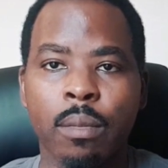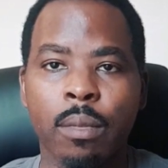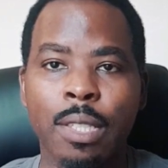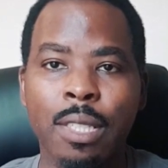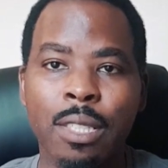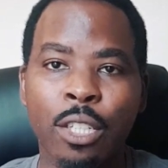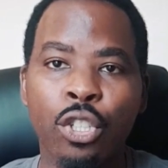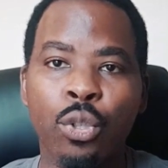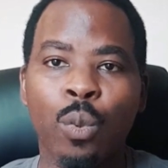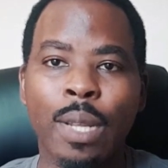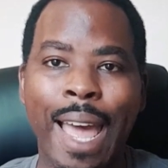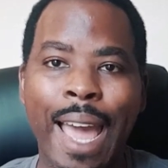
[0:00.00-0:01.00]
This is a
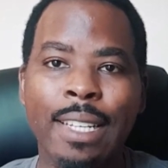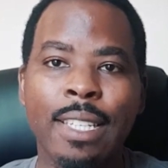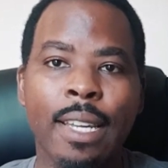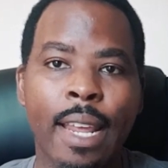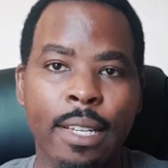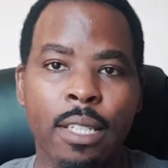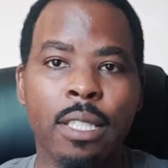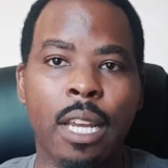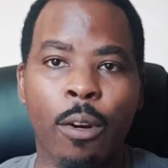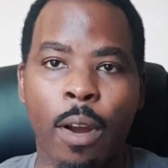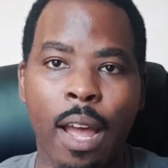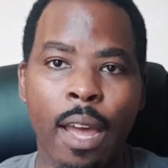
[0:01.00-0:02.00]
short-acting
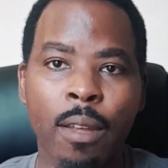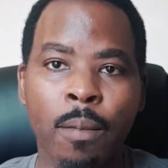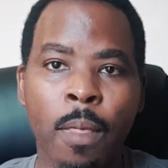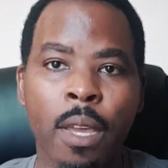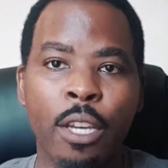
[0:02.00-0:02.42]
SSRI.